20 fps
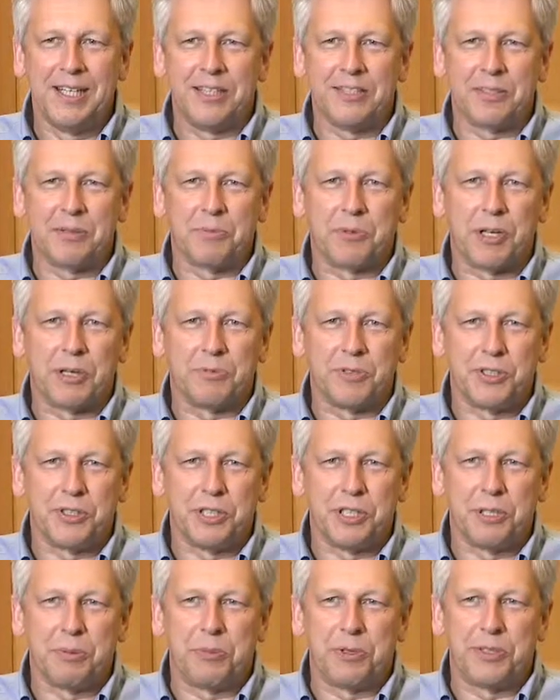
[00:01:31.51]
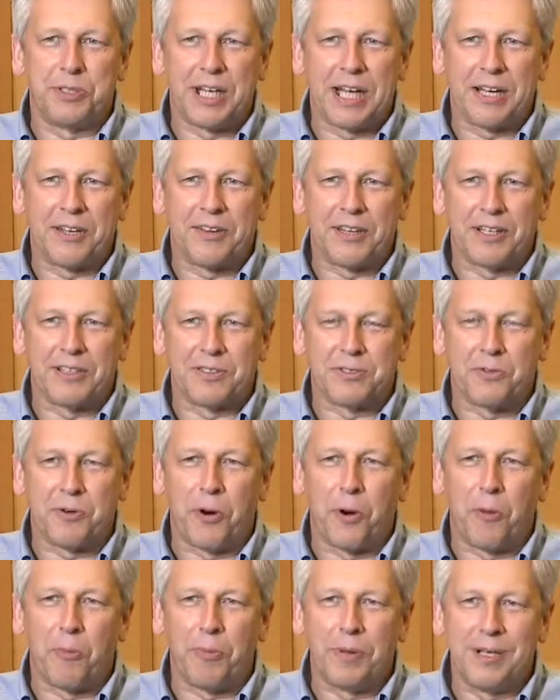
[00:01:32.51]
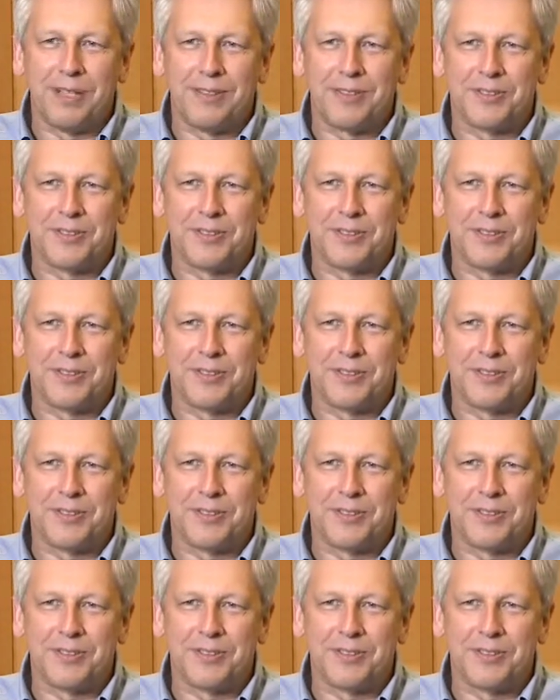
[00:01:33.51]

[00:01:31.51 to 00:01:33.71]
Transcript: sometimes you need to protect things from.